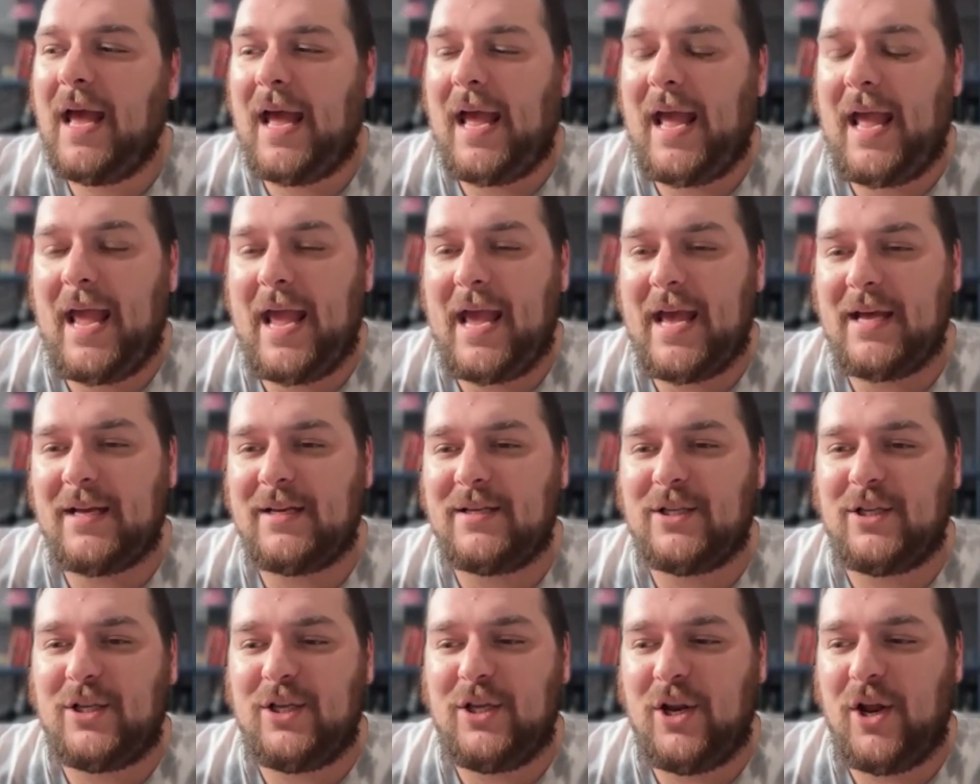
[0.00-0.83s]

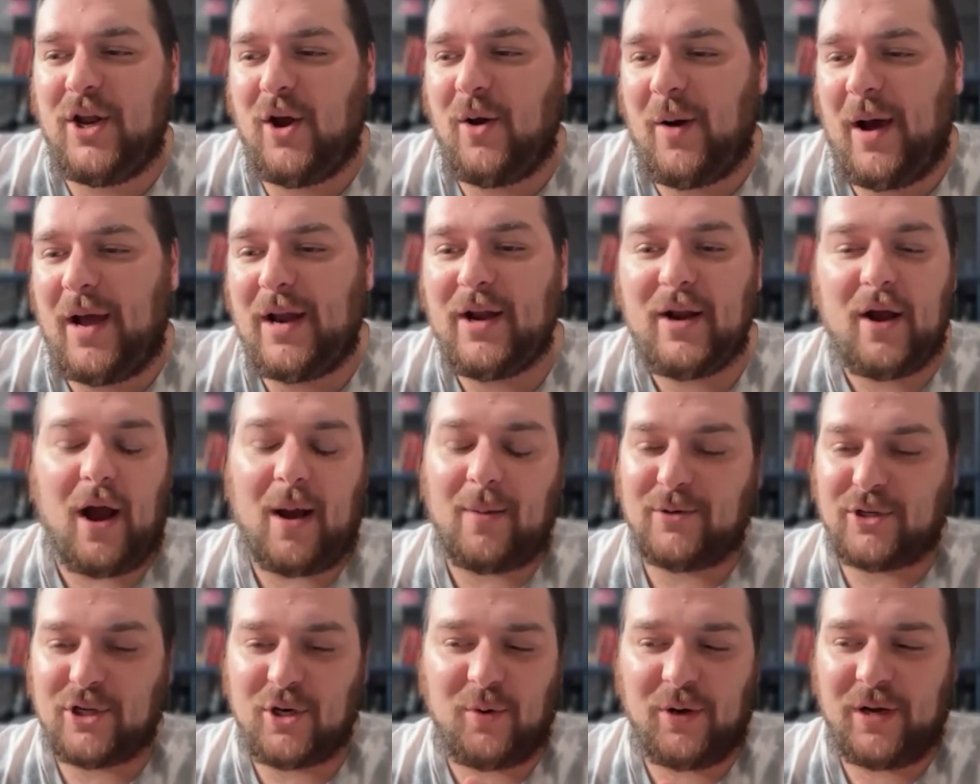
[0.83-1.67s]
And, I know
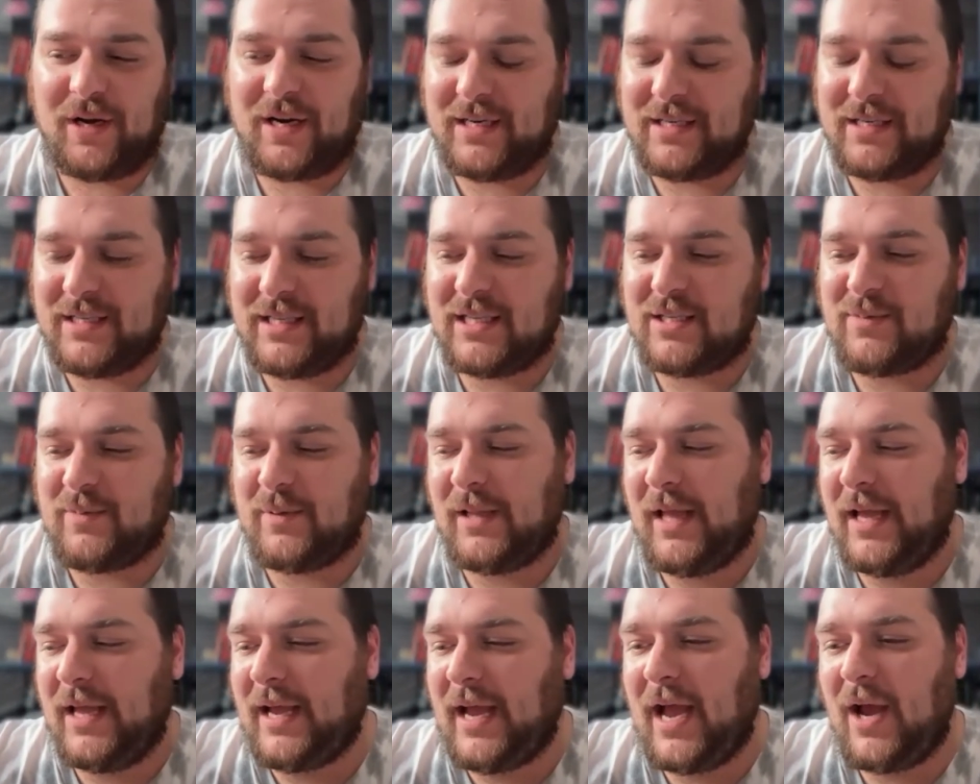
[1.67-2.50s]
I'm sure we'll get into this, but
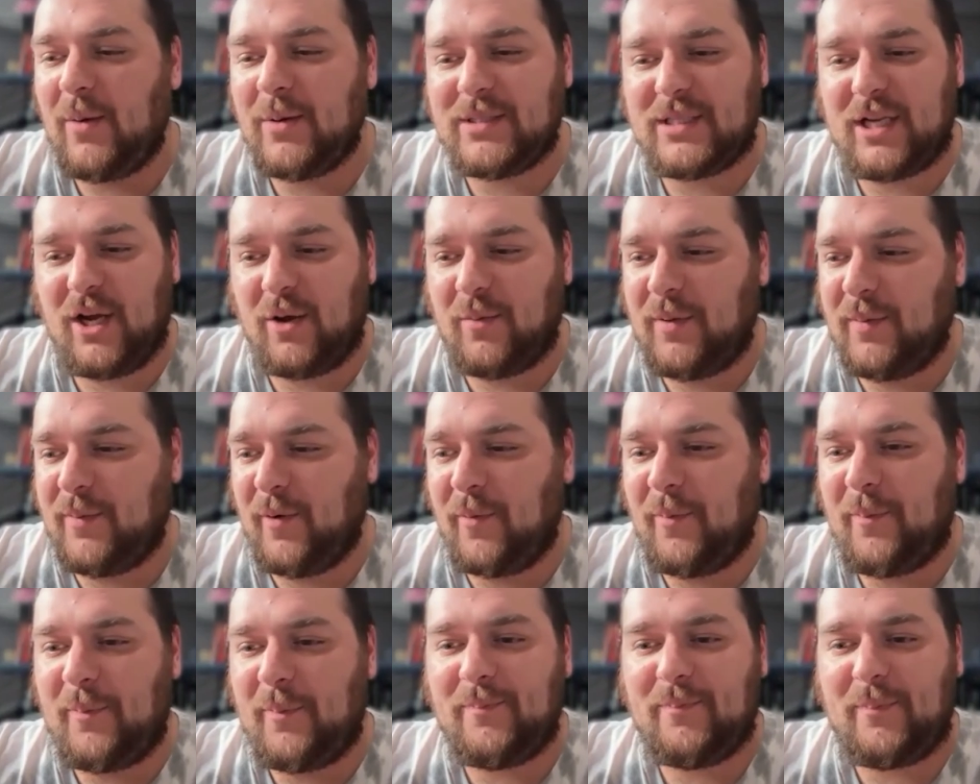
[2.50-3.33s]
like I always tell
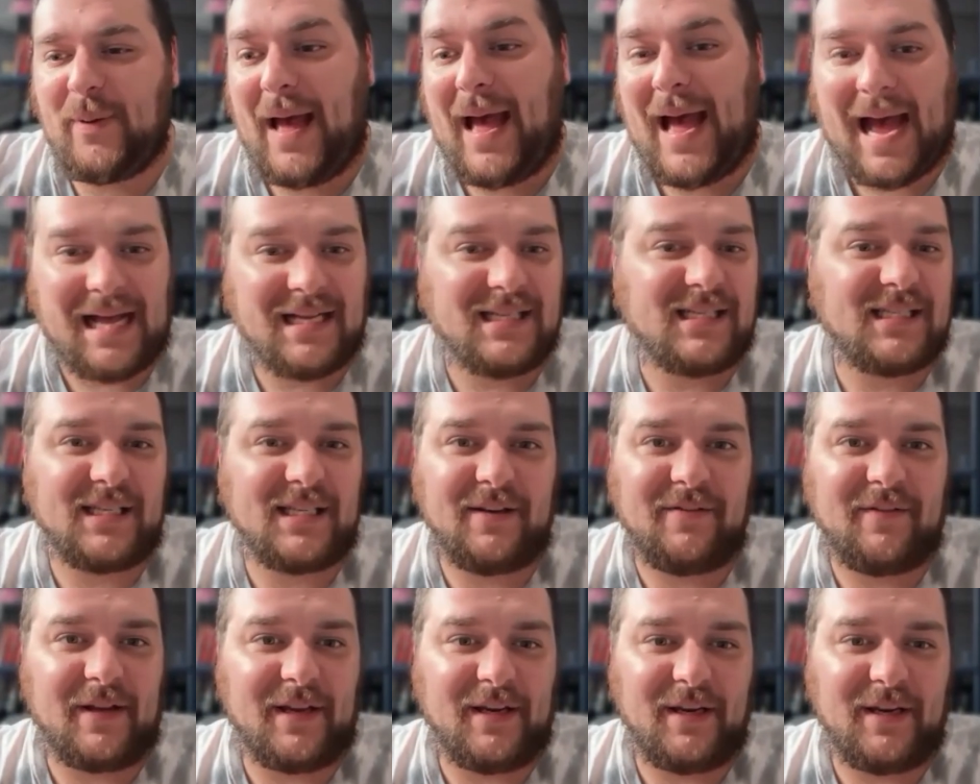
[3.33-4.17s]
people,
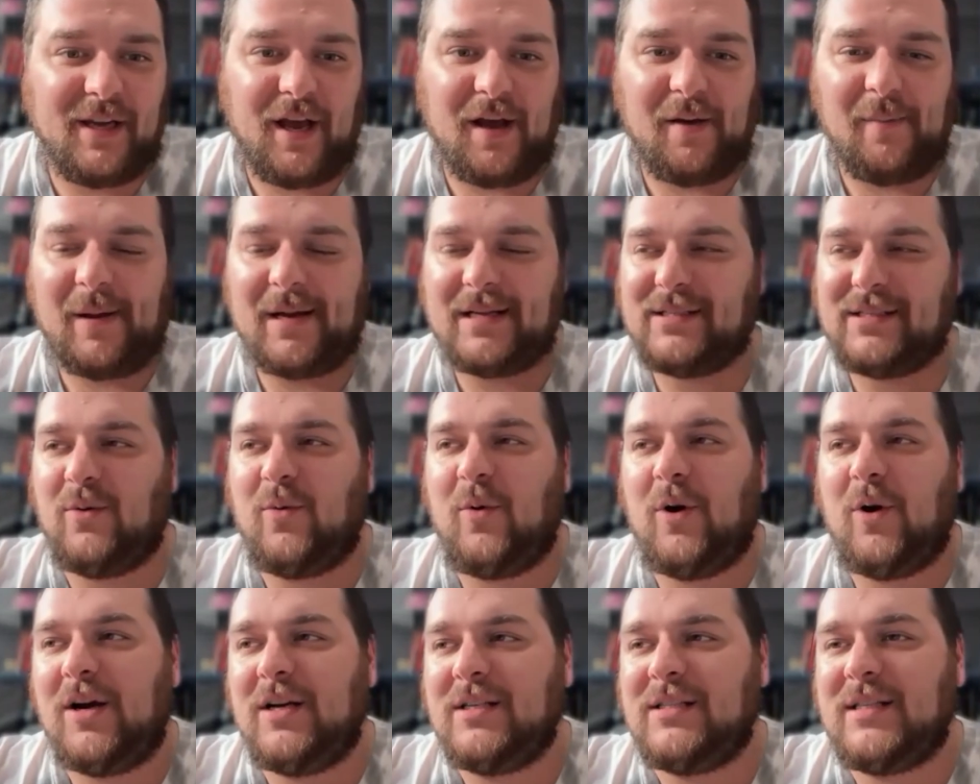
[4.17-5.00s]
passive income, as it
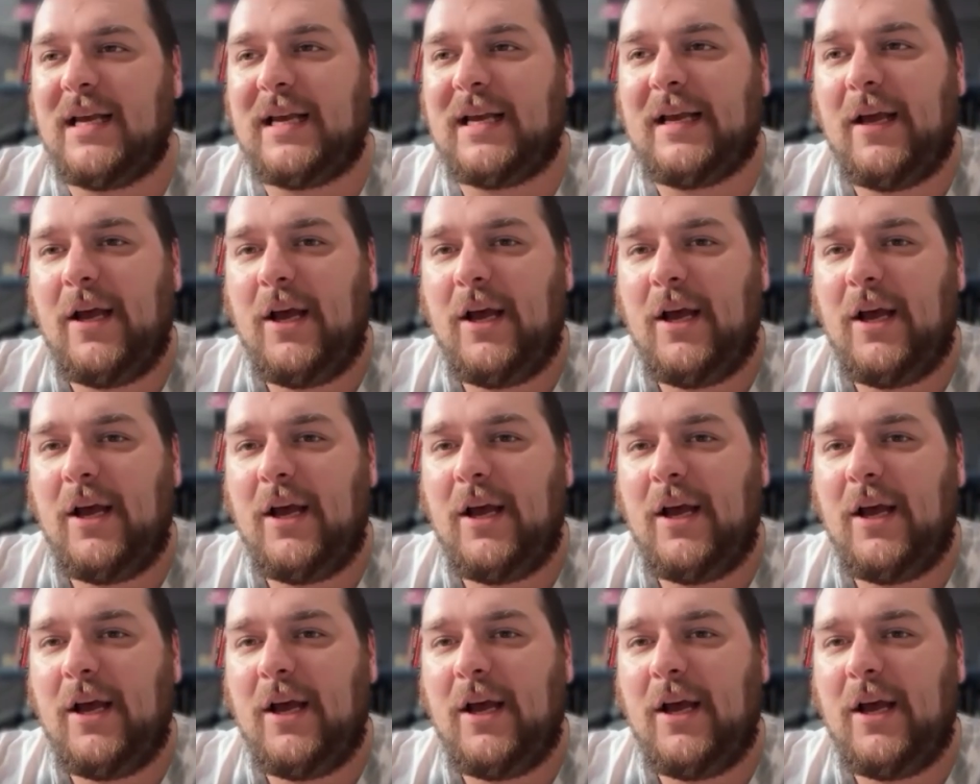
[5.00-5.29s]
were, is like